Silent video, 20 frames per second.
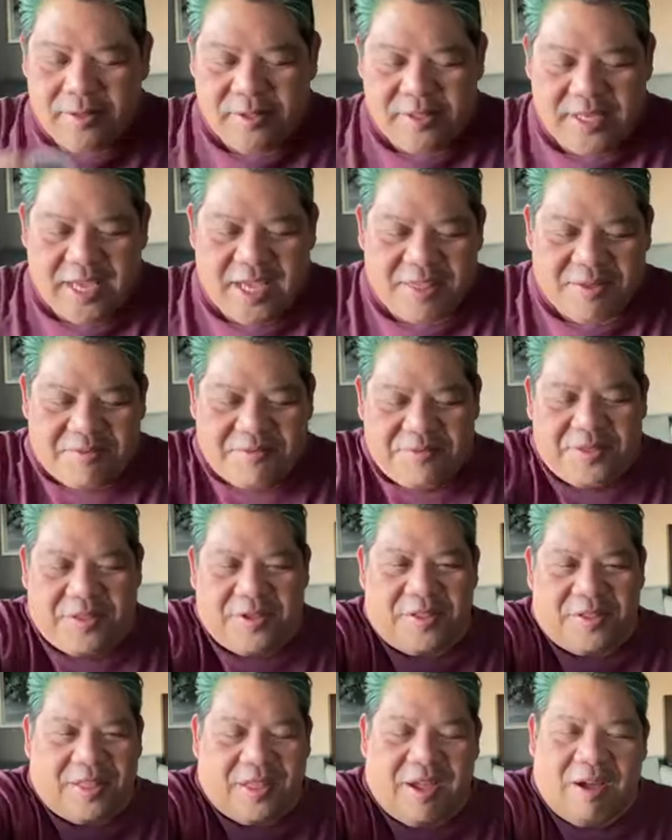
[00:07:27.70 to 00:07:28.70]
Yeah,
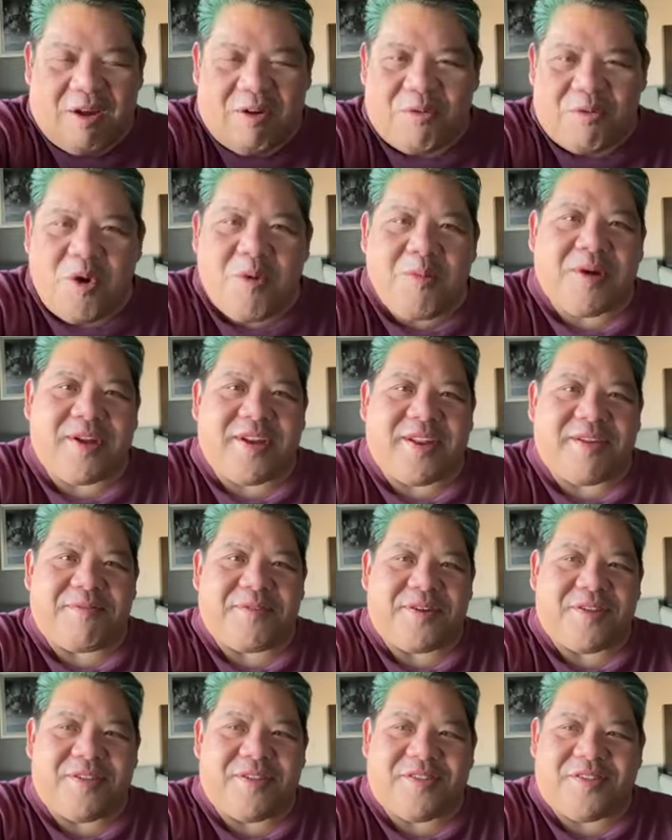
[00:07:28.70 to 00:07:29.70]
the aroma
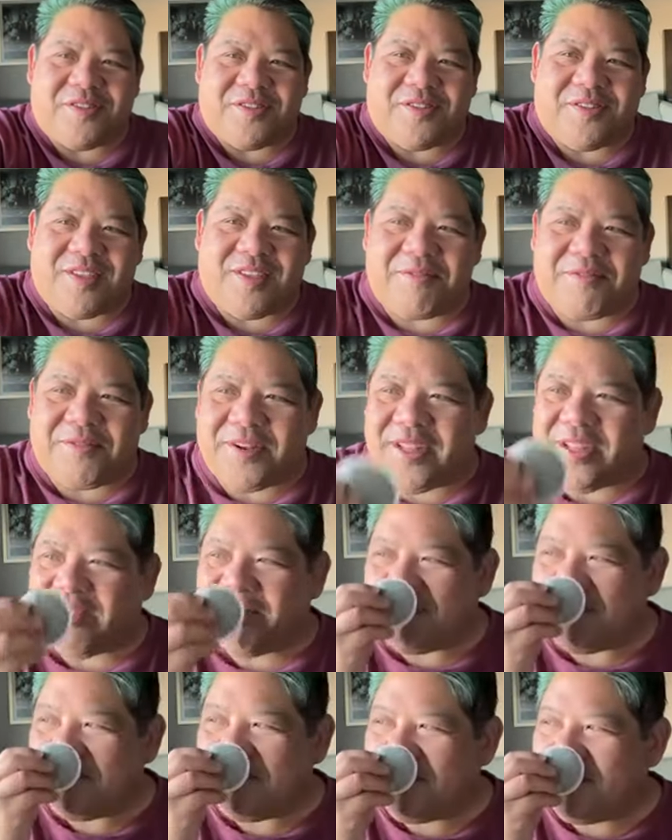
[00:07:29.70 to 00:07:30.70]
difference is definitely,
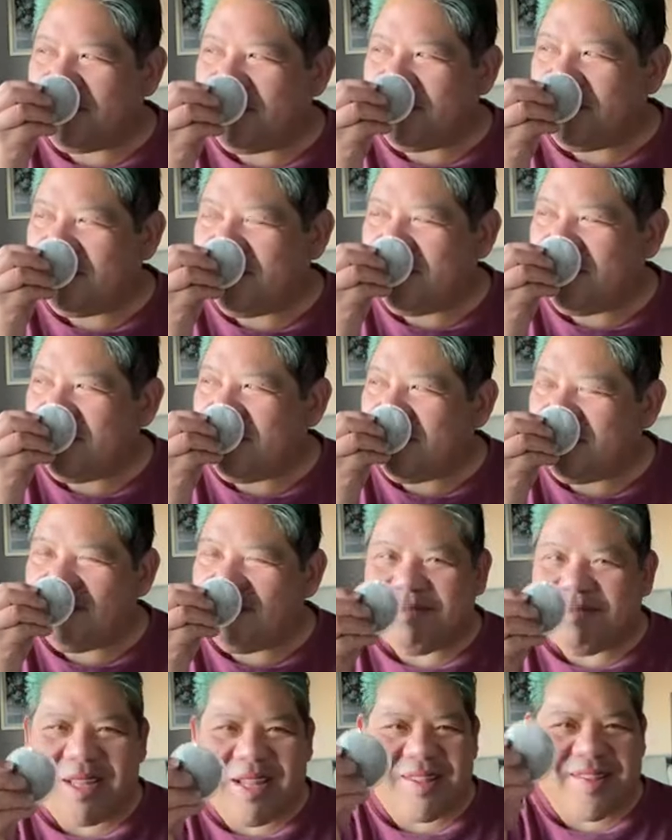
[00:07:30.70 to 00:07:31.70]

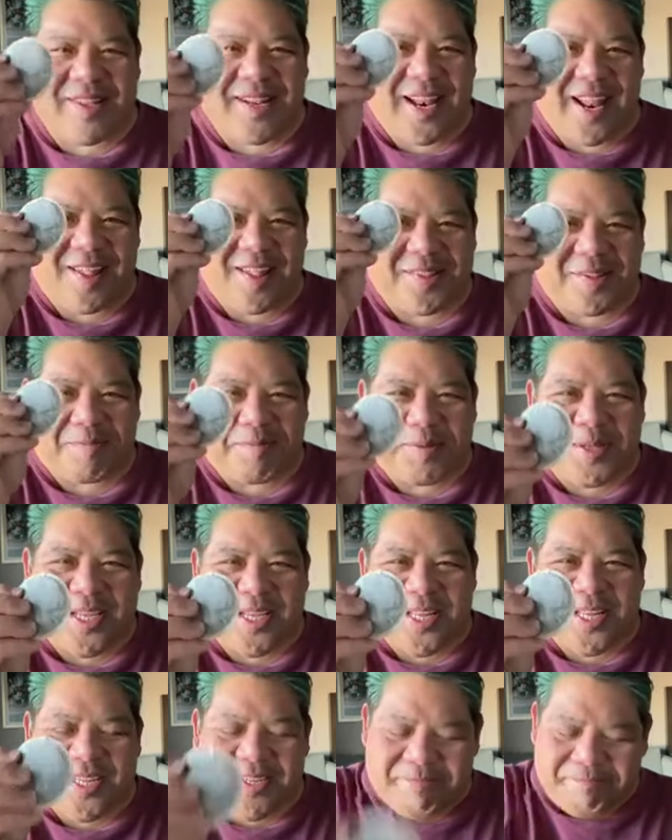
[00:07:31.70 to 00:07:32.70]
that's less
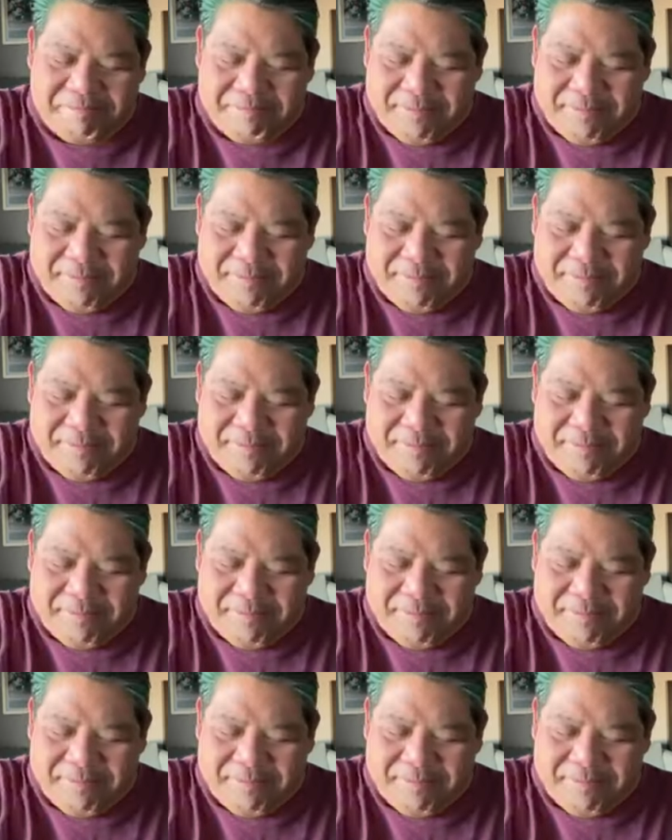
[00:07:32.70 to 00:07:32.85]
appealing.